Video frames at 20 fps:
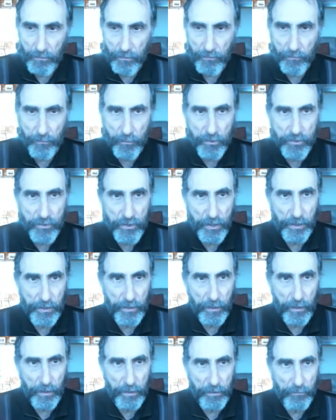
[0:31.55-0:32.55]
of course, I,
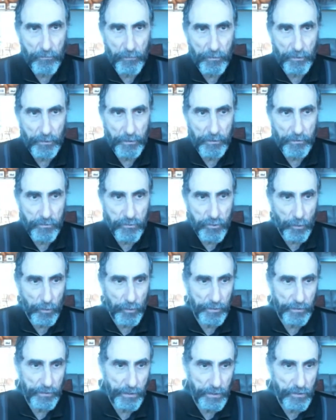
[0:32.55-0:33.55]
I really enjoy
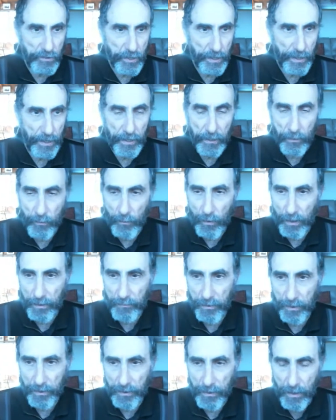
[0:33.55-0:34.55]
teaching anyway,
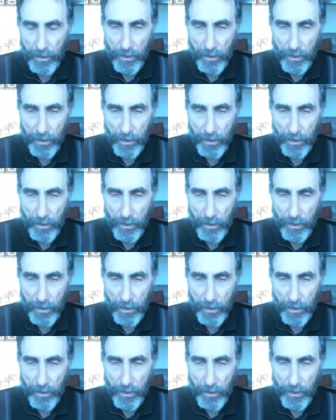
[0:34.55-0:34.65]
but